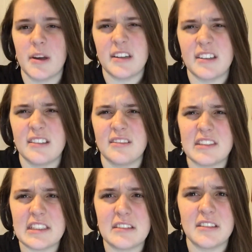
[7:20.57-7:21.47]
but I
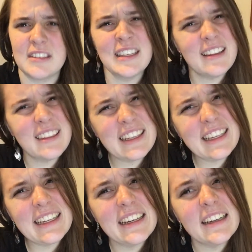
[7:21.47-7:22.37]
don't think... Is that a
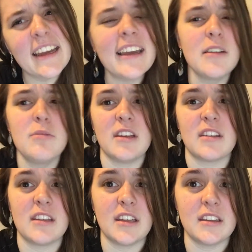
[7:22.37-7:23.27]
thing? It could be
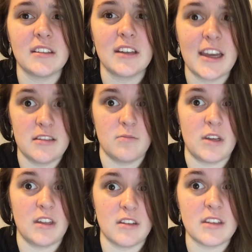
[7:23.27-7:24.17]
a thing. I should
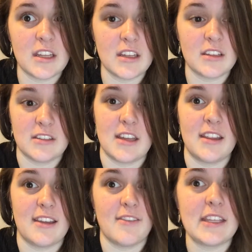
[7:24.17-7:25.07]
make it a thing, because
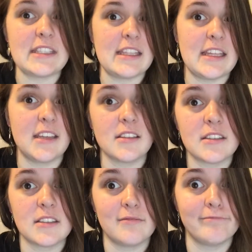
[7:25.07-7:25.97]
I like fancy
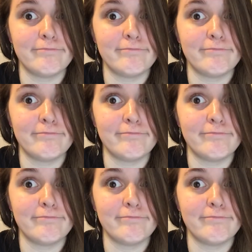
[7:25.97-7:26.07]
things.